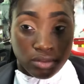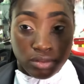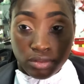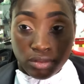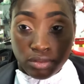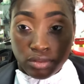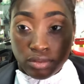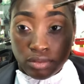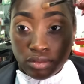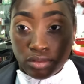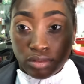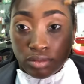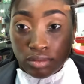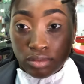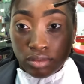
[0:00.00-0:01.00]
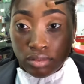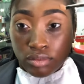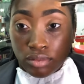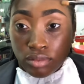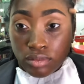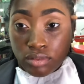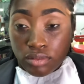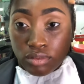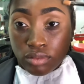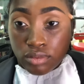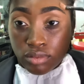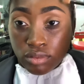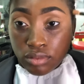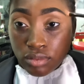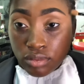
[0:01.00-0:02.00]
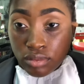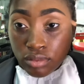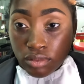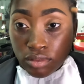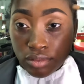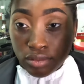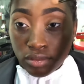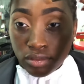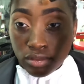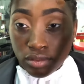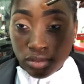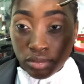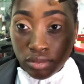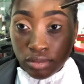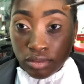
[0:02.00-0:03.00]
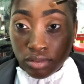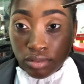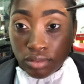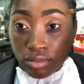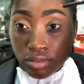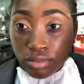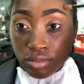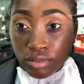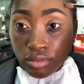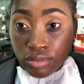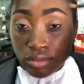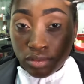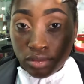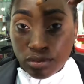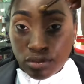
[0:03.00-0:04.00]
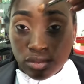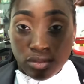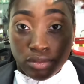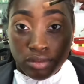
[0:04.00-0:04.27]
[no speech]